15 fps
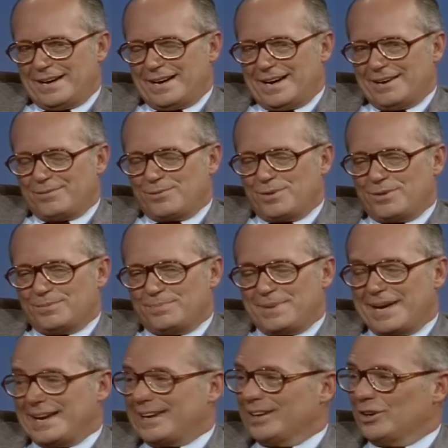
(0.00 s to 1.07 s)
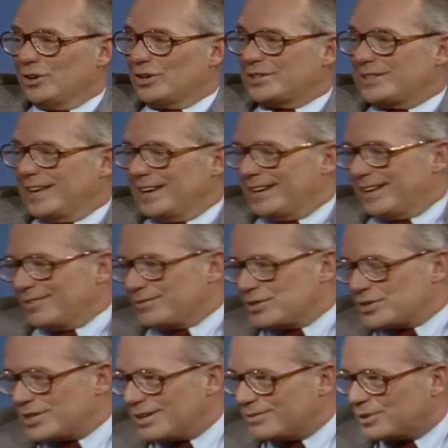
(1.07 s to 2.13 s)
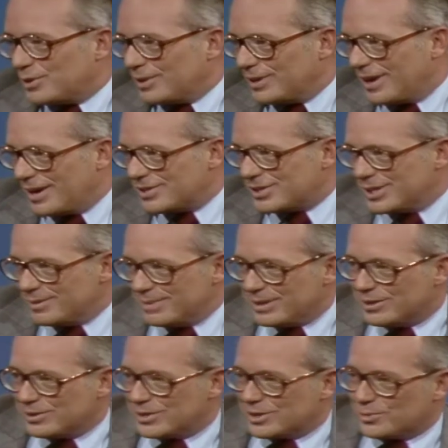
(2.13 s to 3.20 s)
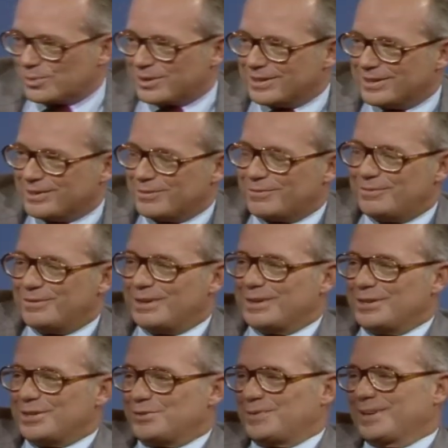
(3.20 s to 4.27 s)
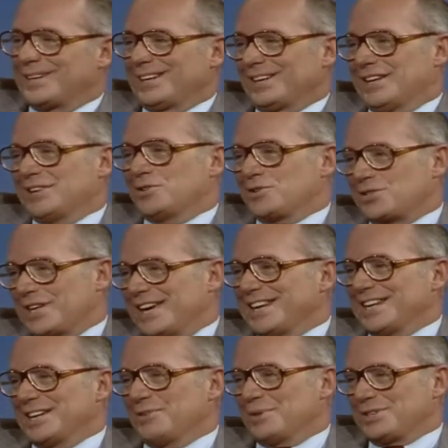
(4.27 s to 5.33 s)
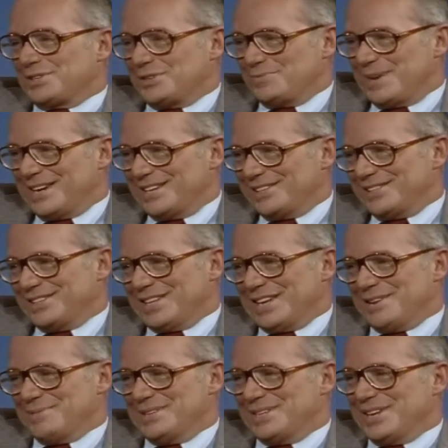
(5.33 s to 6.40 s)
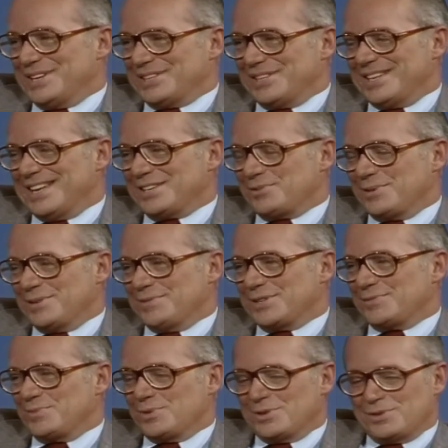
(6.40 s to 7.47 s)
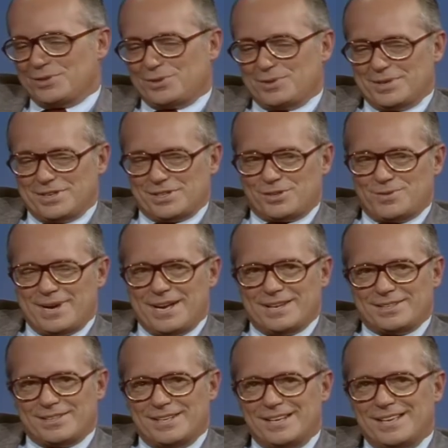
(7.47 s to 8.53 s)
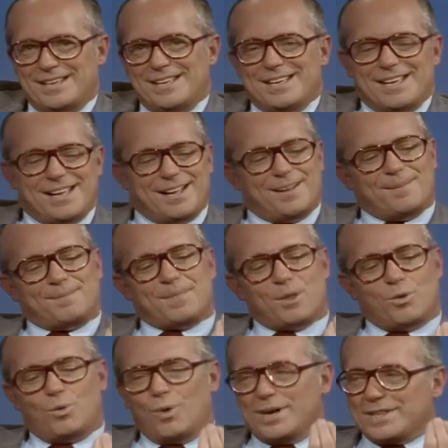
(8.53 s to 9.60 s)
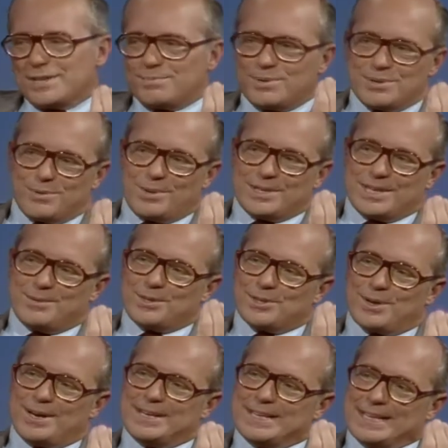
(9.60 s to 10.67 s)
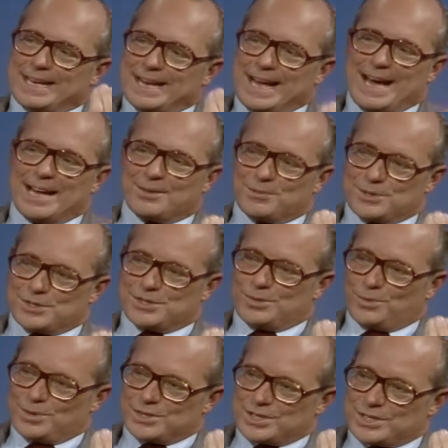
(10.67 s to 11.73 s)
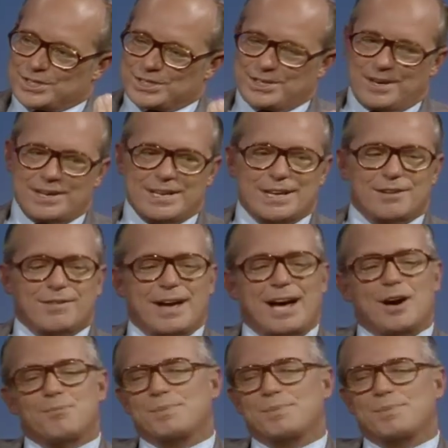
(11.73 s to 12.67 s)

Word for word: I've gone back and looked at it out of, just out of curiosity because it's one of the very, there's very little understanding of what the Humanities Endowment does, and that's one of its more notorious grants. What, the what they were trying to get at was, was a study of how